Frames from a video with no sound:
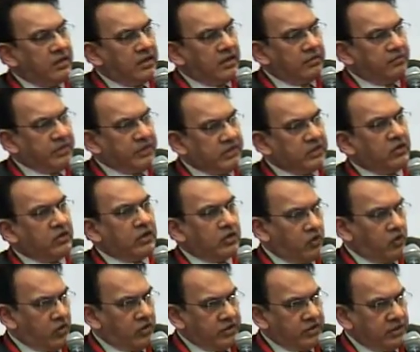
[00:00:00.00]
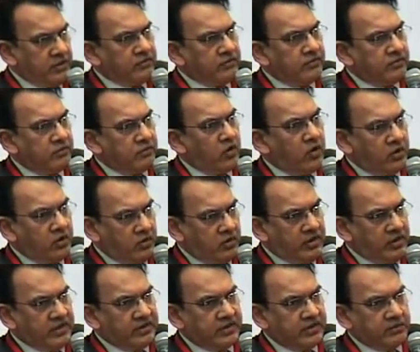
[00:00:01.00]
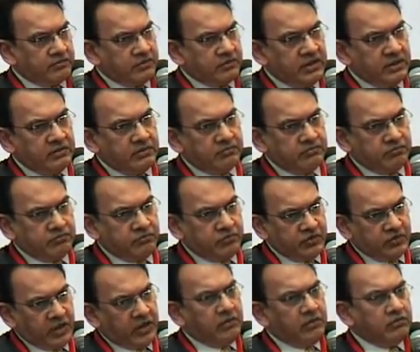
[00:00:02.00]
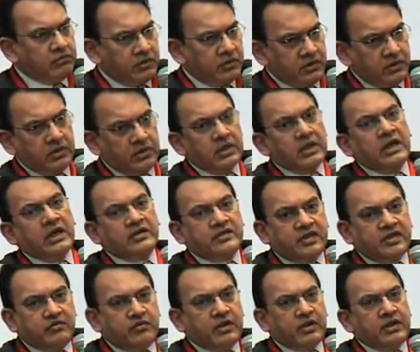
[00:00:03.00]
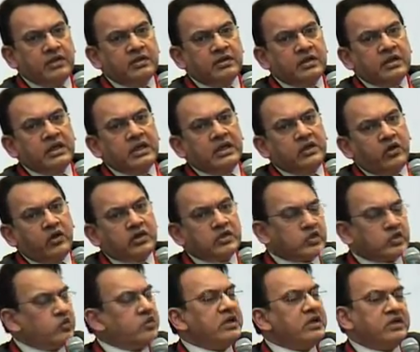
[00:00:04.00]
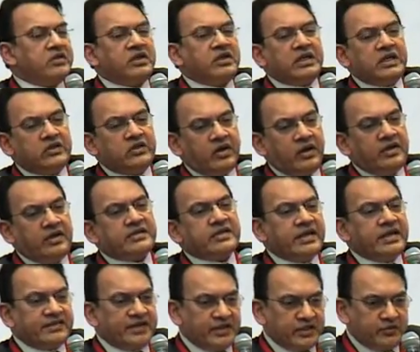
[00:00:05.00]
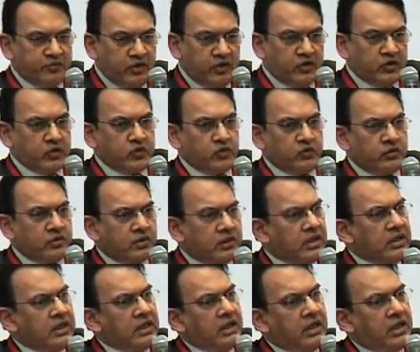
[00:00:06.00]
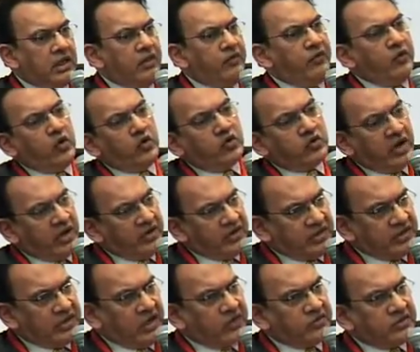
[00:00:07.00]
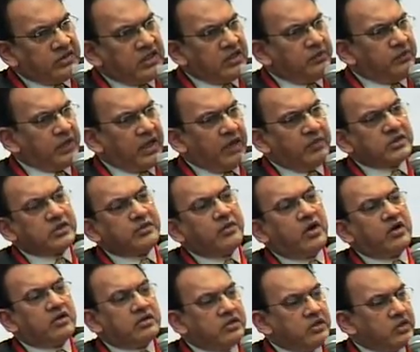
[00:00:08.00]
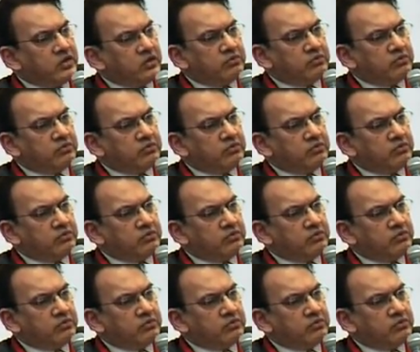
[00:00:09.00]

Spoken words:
particular order or rather chain assembly, it costs $230 as I speak to you. If you go to 100,000, it becomes about